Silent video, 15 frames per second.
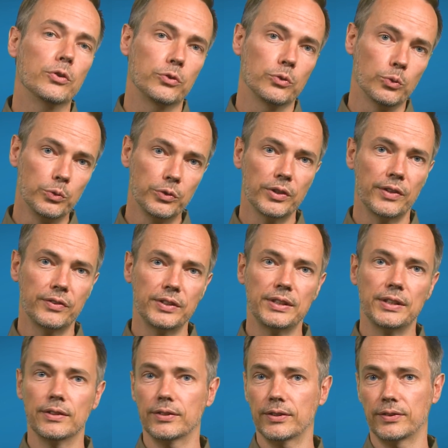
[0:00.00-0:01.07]
we have covered the
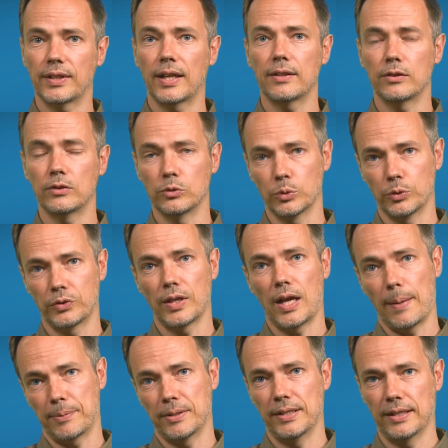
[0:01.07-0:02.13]
users that are
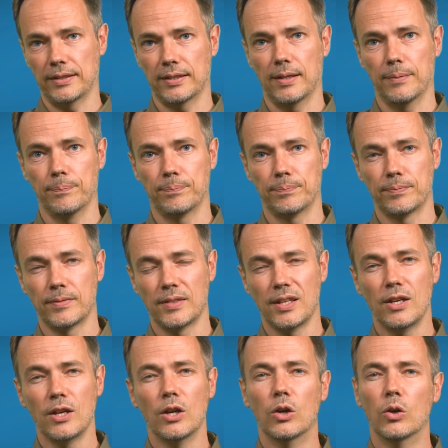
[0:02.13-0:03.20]
interesting to us. And in